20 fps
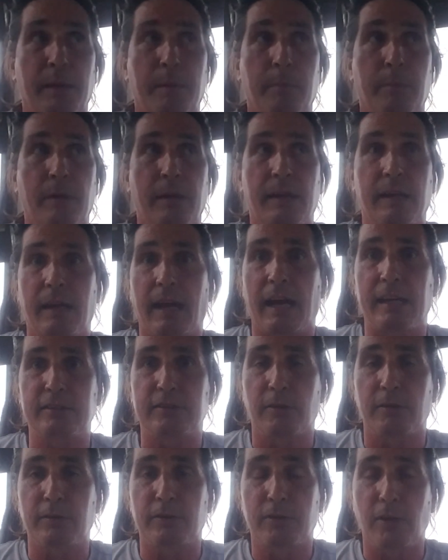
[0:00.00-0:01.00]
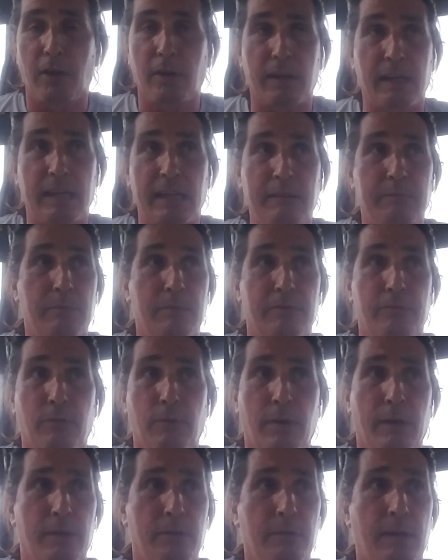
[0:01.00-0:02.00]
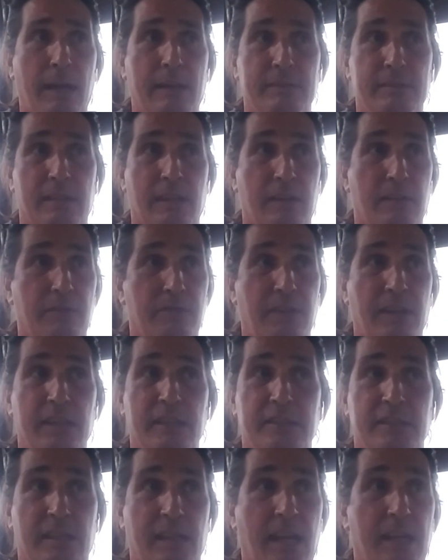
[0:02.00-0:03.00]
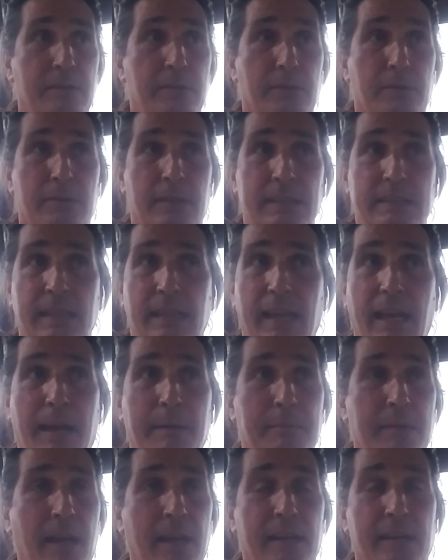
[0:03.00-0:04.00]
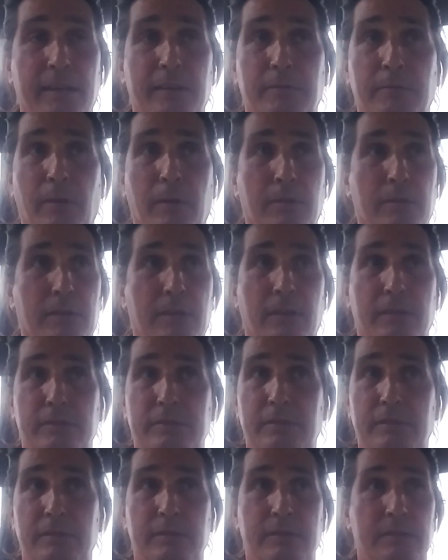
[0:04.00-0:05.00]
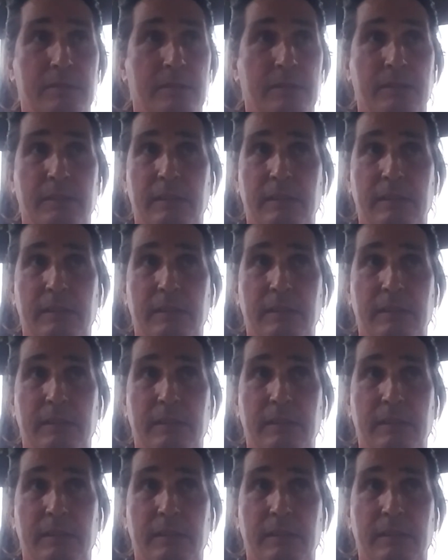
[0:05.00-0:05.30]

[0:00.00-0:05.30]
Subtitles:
But I started talking even before I knew how I was going to finish it. I told her, I was like, I'm not into roller coasters.